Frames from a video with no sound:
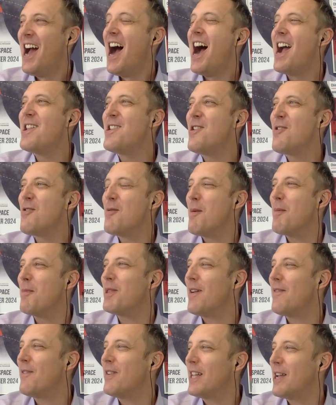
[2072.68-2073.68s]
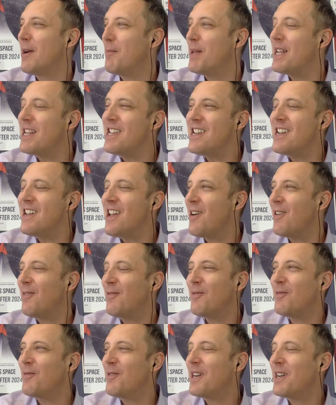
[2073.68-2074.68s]
I do remember that video, but
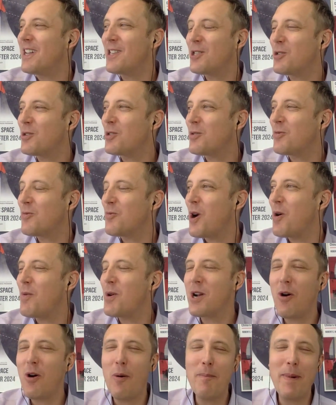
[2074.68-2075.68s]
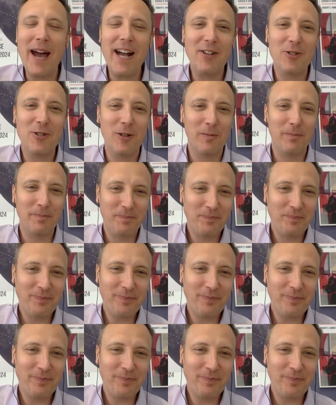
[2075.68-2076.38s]
it's where we're going back to.